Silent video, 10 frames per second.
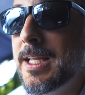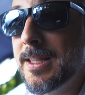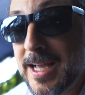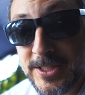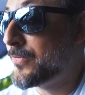
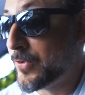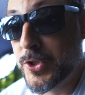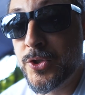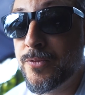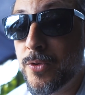Then that's
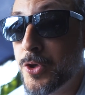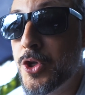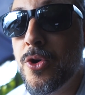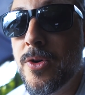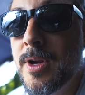for
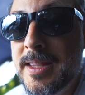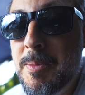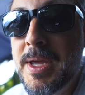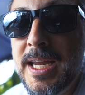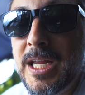sure the
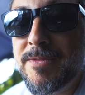beginning